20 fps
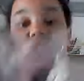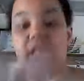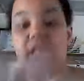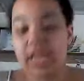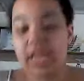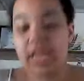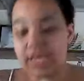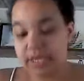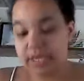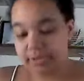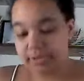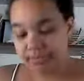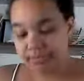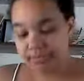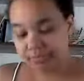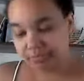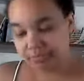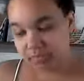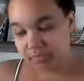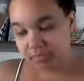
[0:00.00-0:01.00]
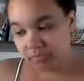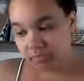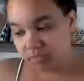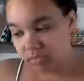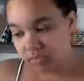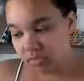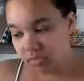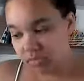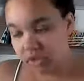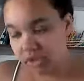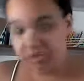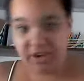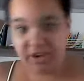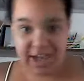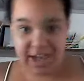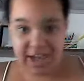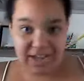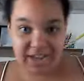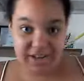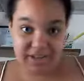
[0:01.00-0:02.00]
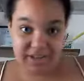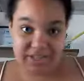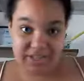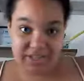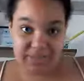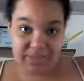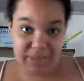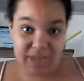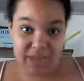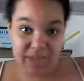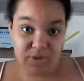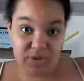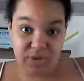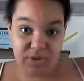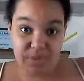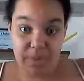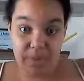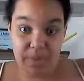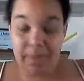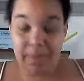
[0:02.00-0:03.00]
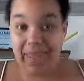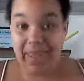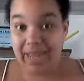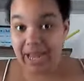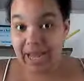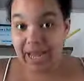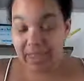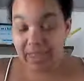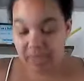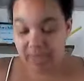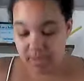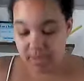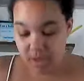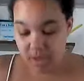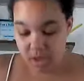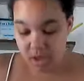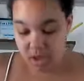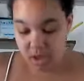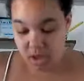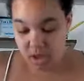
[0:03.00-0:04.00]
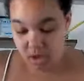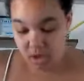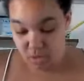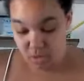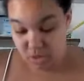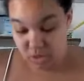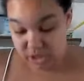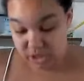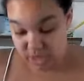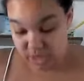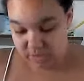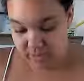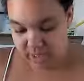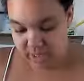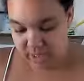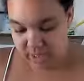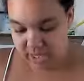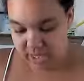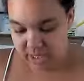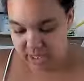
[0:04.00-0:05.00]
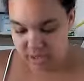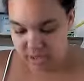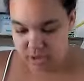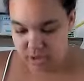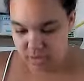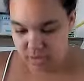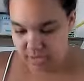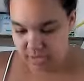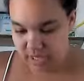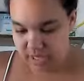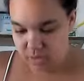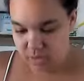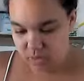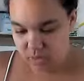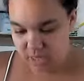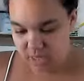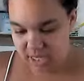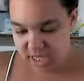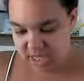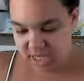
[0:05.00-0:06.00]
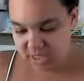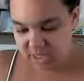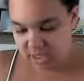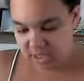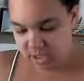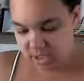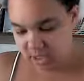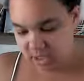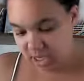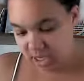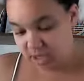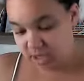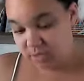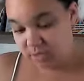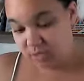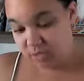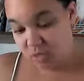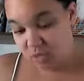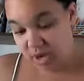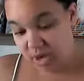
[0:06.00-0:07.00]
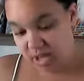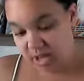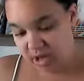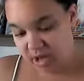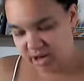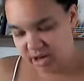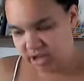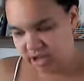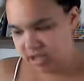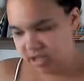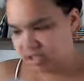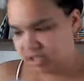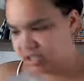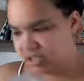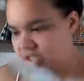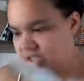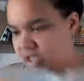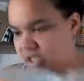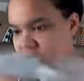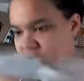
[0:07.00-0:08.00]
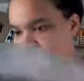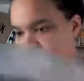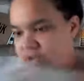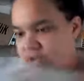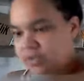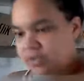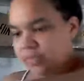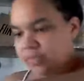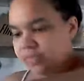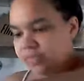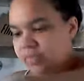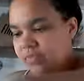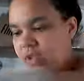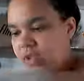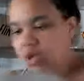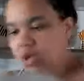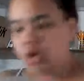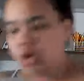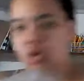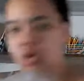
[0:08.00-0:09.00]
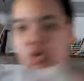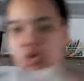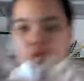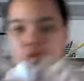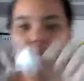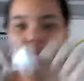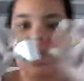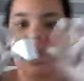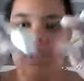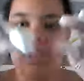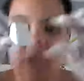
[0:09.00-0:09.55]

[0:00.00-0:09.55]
I like. They're not going to expand when you put paint on them, which I really like. So I'm going to get one of these, and they're quite large. You'll see. Quite